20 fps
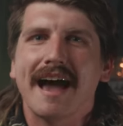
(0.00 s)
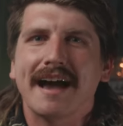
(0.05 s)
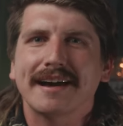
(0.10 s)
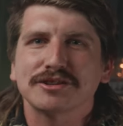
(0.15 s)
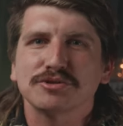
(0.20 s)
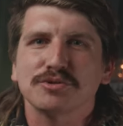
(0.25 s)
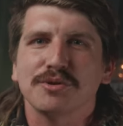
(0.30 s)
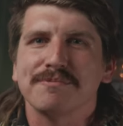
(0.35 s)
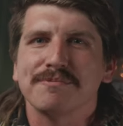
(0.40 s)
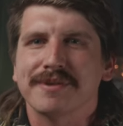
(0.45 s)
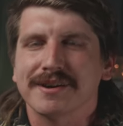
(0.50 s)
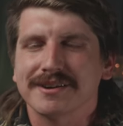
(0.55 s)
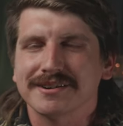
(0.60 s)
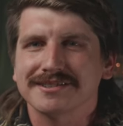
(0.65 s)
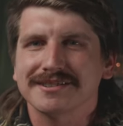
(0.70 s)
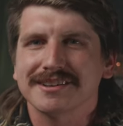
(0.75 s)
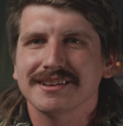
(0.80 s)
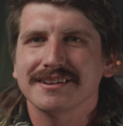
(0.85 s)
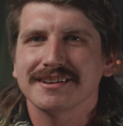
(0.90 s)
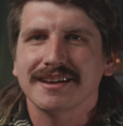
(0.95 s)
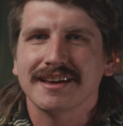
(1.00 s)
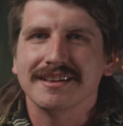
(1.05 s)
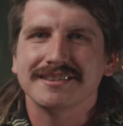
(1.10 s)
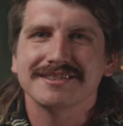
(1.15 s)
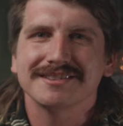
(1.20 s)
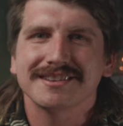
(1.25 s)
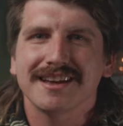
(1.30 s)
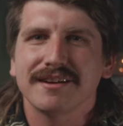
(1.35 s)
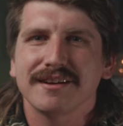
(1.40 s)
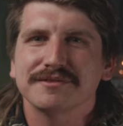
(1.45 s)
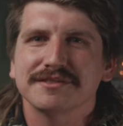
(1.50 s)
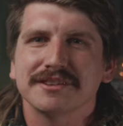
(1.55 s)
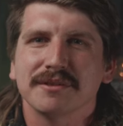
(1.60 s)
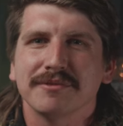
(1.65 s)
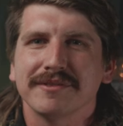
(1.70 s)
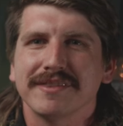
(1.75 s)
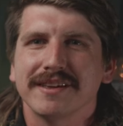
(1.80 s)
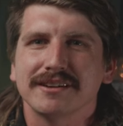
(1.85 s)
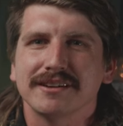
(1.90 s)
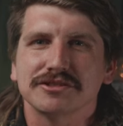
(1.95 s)
actual person instead of
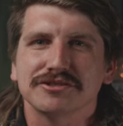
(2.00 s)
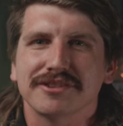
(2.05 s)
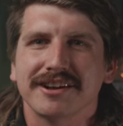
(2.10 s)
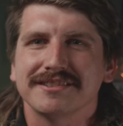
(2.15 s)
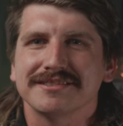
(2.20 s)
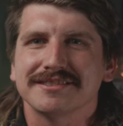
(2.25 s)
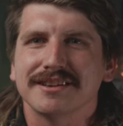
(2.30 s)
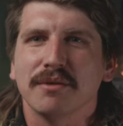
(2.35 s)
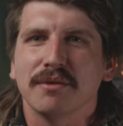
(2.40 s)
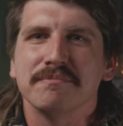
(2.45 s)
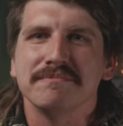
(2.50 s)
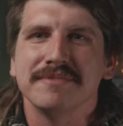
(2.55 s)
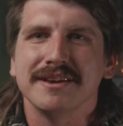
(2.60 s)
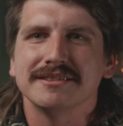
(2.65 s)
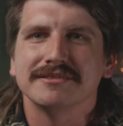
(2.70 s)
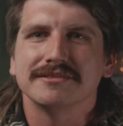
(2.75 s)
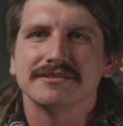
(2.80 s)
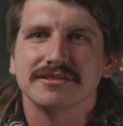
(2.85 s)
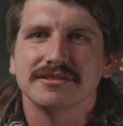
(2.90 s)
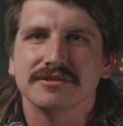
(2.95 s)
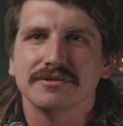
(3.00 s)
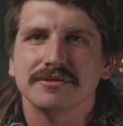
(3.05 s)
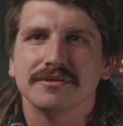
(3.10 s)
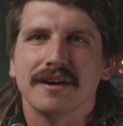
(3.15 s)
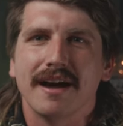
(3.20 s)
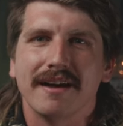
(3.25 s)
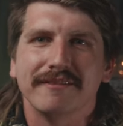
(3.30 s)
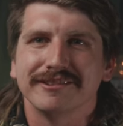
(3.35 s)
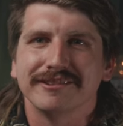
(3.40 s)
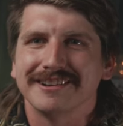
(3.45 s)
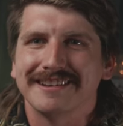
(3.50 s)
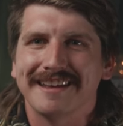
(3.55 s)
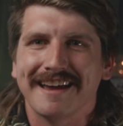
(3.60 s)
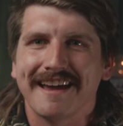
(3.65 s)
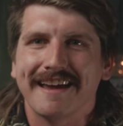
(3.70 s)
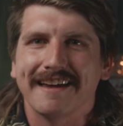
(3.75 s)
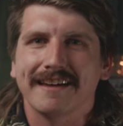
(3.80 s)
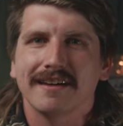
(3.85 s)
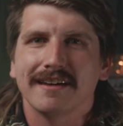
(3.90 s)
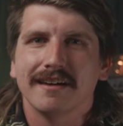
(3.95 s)
someone that you're trying to sell beats to every day.